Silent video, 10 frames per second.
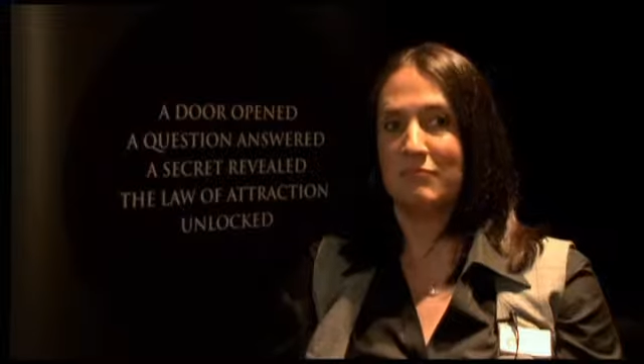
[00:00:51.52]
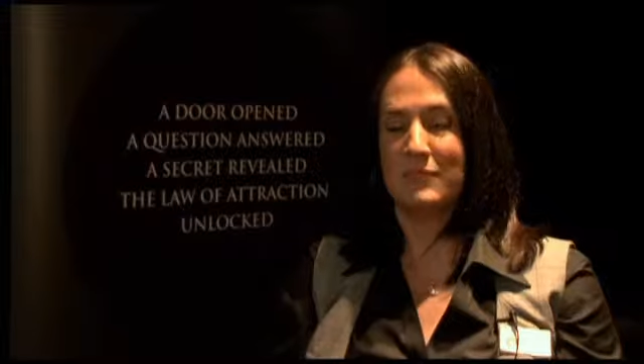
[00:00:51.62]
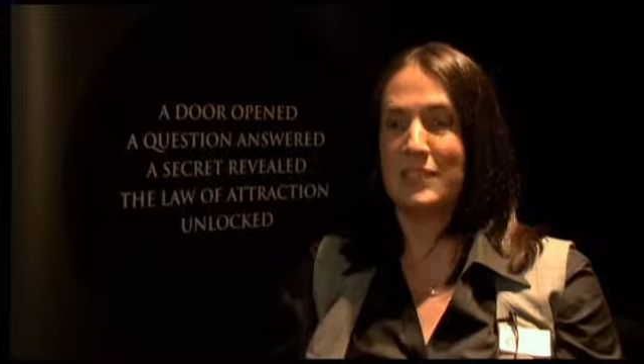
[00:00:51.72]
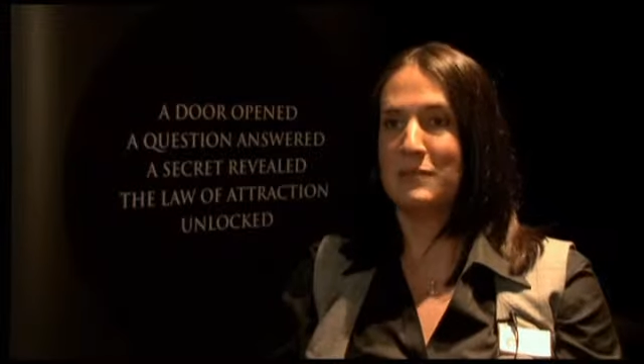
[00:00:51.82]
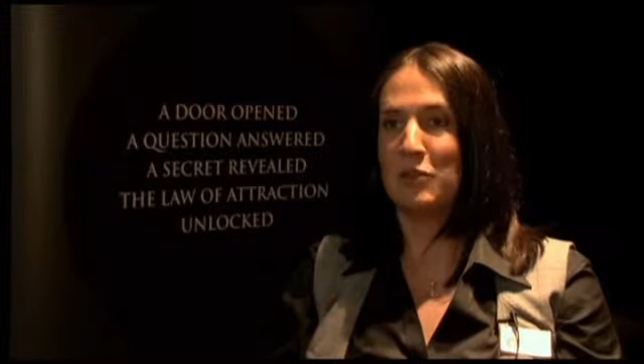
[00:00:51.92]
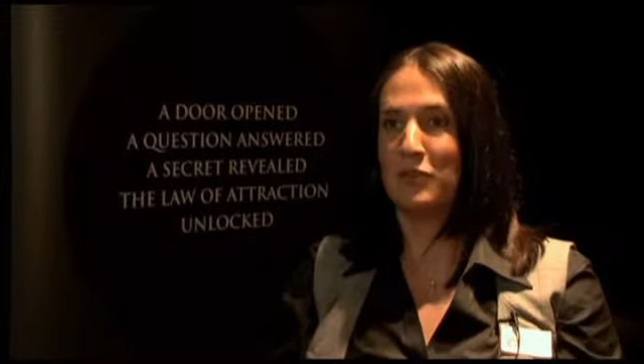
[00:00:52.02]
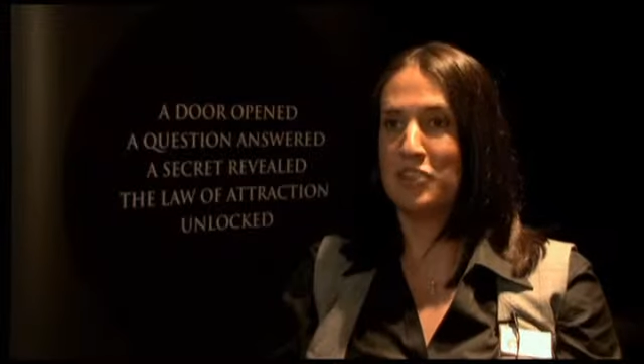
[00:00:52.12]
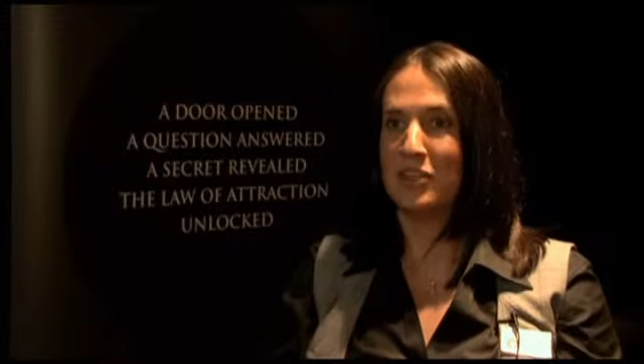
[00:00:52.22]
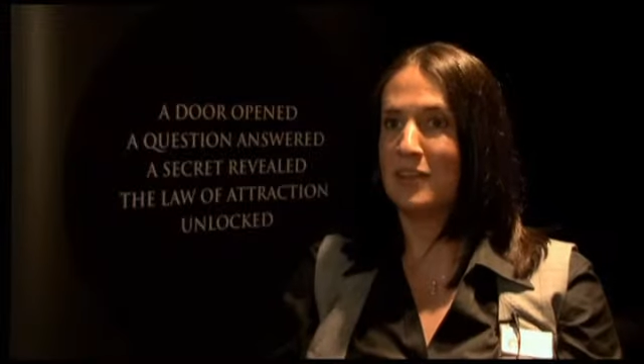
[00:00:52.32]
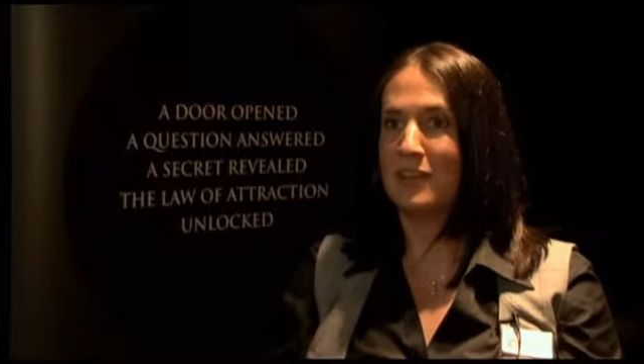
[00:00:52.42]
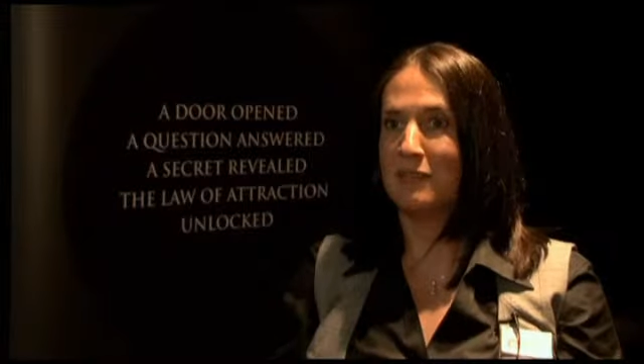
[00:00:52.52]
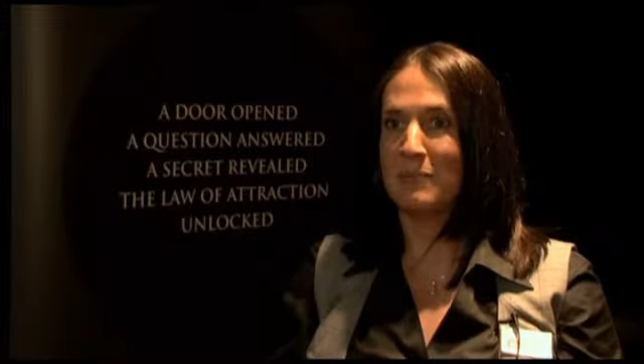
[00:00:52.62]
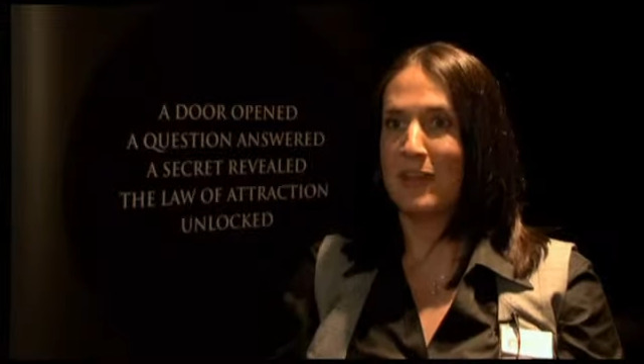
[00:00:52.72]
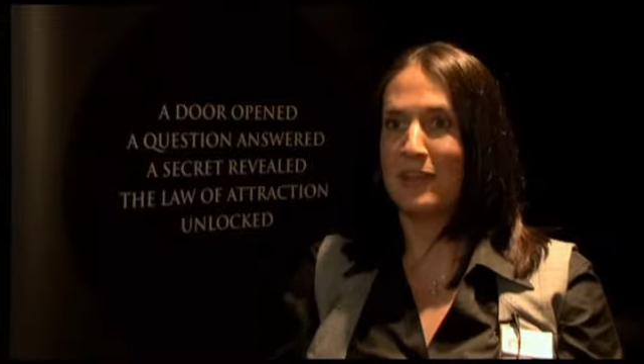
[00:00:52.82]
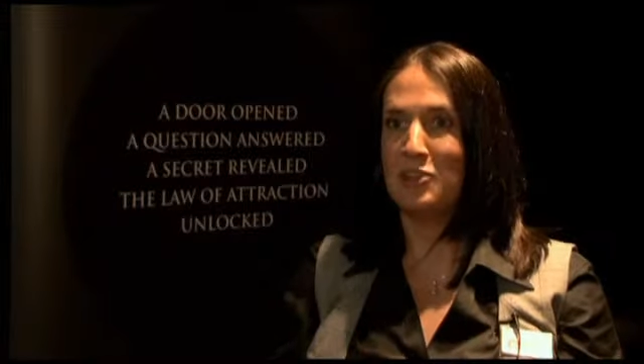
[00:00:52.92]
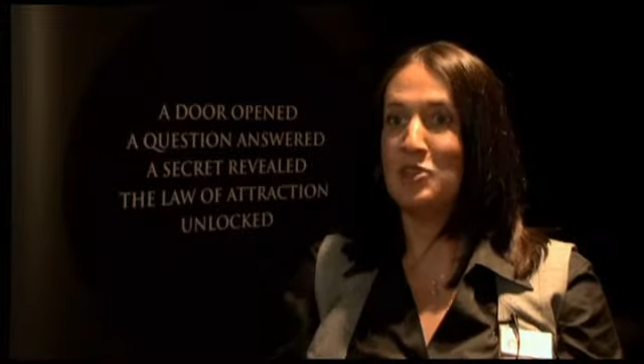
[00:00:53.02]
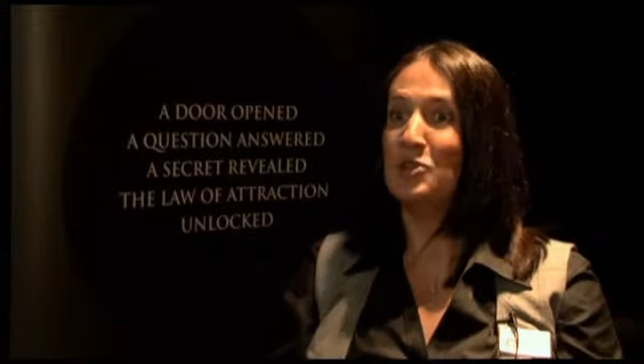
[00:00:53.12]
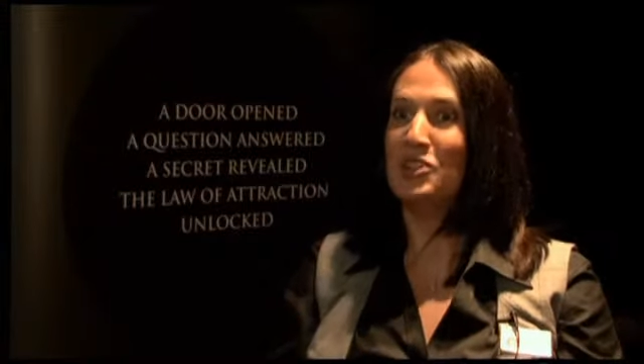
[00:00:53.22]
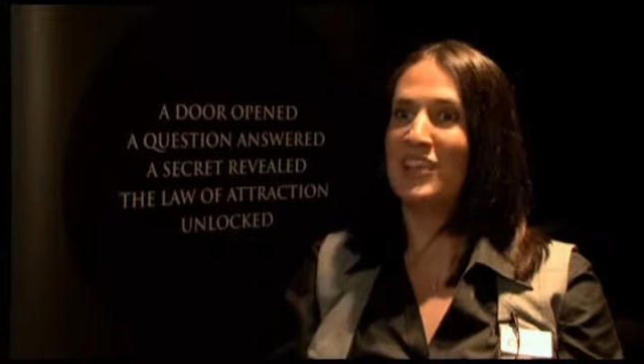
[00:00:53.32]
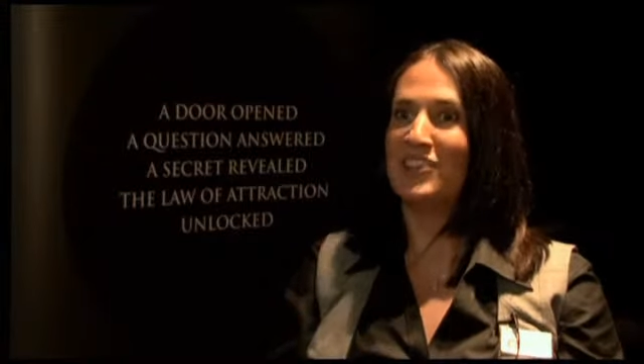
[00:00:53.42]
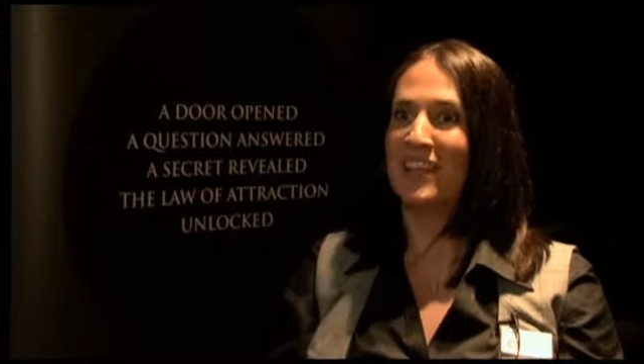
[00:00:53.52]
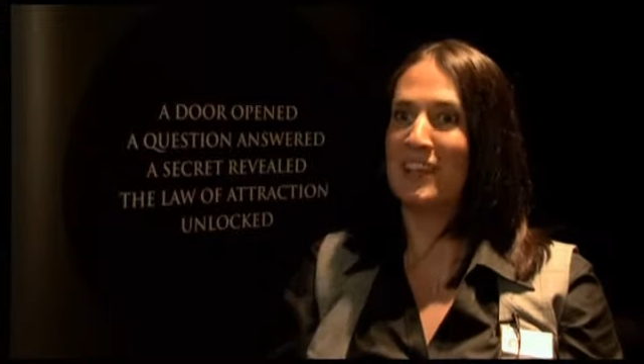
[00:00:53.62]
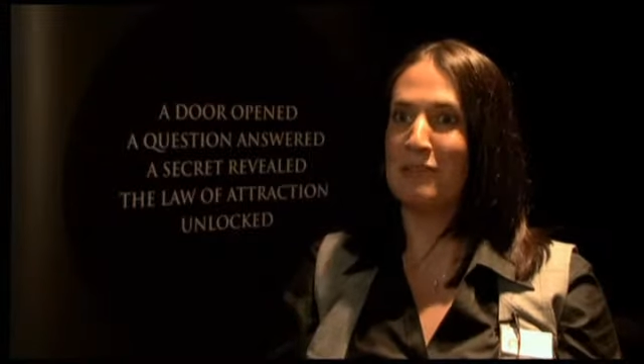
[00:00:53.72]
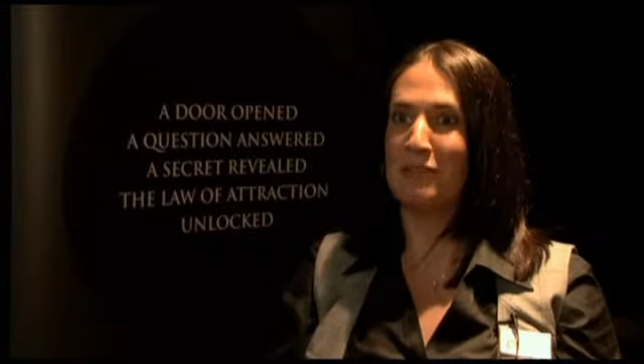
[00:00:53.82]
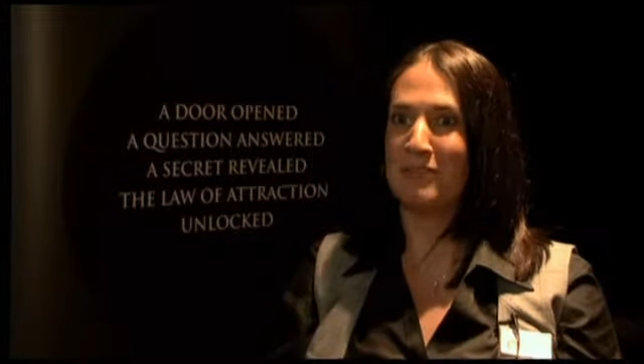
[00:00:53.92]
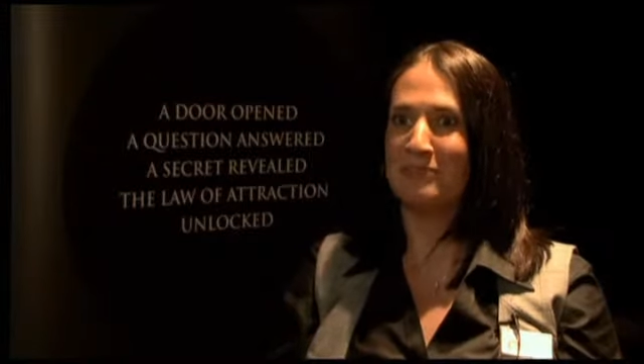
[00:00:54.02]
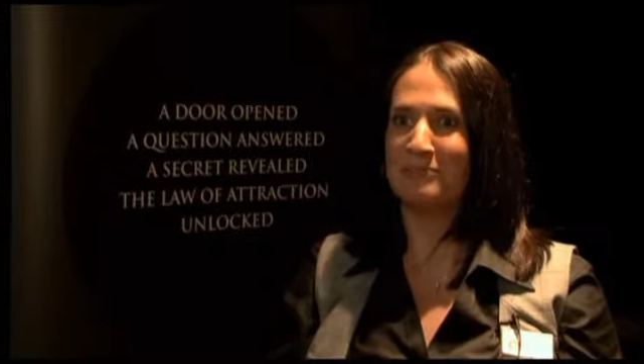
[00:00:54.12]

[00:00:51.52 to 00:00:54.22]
This is me on the journey of my new changed life.